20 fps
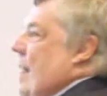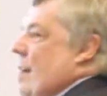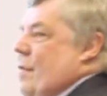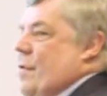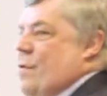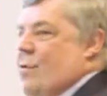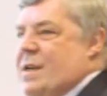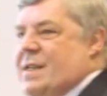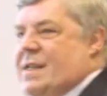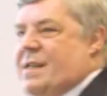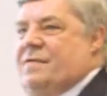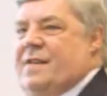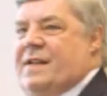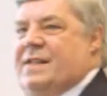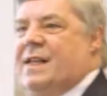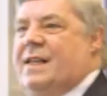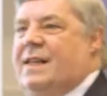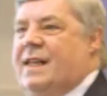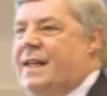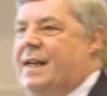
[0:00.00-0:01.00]
of course,
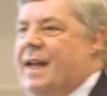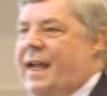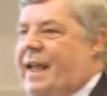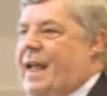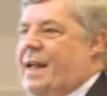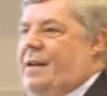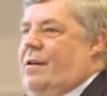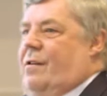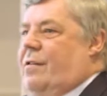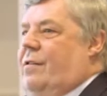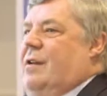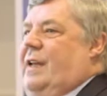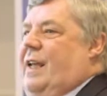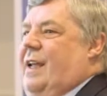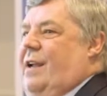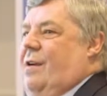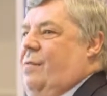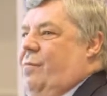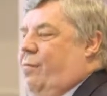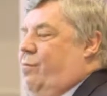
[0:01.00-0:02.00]
physically they cannot
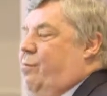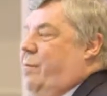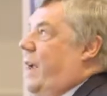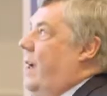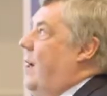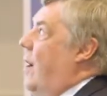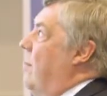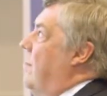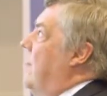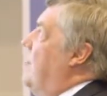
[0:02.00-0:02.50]
become